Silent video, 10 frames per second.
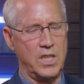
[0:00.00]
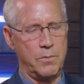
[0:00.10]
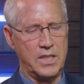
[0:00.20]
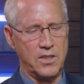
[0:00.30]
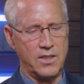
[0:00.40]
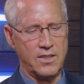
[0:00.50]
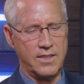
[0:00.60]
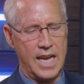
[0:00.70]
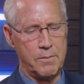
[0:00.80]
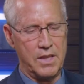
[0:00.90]
when you mention the
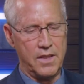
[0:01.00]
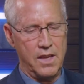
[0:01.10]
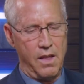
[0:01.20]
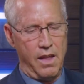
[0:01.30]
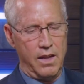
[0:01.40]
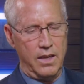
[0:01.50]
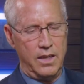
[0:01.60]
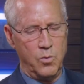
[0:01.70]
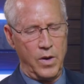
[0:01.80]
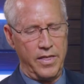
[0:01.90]
Sabbath,
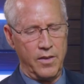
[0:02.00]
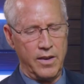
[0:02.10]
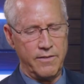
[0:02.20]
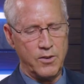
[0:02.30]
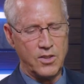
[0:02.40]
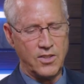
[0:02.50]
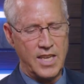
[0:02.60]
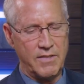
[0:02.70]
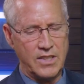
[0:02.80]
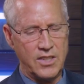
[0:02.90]
and when uh, verse
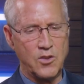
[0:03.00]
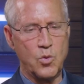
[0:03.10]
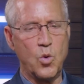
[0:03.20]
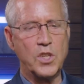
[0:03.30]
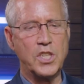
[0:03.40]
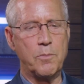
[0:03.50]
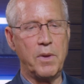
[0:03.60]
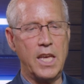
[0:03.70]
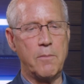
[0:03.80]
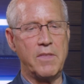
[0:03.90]
seven says,
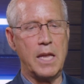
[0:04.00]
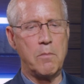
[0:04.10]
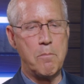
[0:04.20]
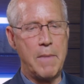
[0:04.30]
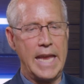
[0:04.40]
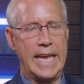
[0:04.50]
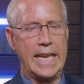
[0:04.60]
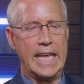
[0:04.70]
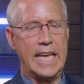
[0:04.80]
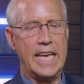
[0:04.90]
worship him that
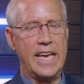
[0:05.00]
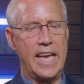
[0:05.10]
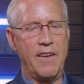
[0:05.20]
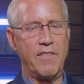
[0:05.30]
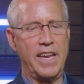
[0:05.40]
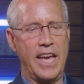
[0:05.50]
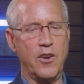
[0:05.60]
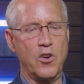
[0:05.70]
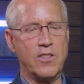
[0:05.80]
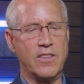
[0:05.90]
made heaven
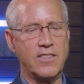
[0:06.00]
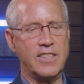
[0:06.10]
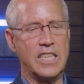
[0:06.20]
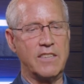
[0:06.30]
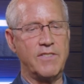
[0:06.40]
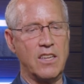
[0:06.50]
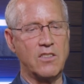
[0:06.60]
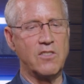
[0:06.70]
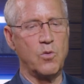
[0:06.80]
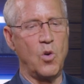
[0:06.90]
and earth, the sea and the
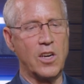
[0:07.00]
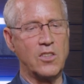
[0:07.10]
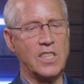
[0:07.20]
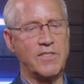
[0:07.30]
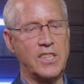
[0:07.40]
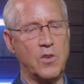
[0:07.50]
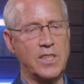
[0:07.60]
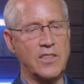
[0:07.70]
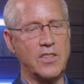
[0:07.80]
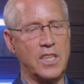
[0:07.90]
fountains of waters, even though
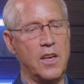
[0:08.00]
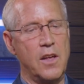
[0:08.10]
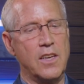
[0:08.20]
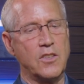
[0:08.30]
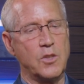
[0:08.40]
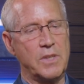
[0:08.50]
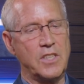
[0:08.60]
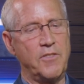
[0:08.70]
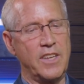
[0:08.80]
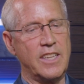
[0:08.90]
it doesn't
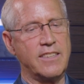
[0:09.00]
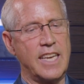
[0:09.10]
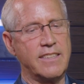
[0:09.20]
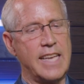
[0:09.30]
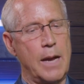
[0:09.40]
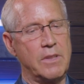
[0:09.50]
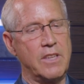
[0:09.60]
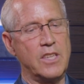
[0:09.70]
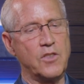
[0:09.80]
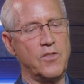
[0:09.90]
specifically say
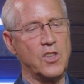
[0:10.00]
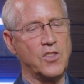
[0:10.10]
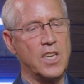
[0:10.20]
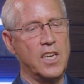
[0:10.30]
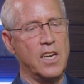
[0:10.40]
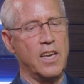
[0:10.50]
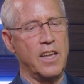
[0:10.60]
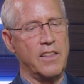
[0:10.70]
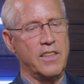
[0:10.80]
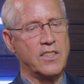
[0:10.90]
Sabbath in this verse,
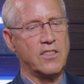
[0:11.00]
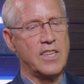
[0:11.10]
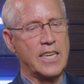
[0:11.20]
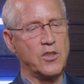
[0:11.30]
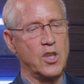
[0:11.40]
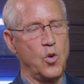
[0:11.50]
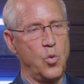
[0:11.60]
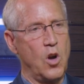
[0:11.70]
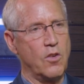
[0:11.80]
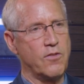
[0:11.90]
uh, this is actually a
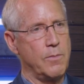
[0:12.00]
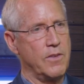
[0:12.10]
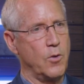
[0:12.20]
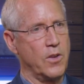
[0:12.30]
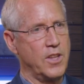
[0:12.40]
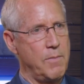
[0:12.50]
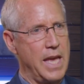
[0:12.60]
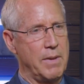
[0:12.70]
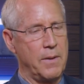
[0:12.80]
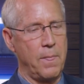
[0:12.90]
quote from the that's fourth right.
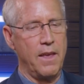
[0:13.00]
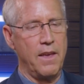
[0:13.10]
commandment.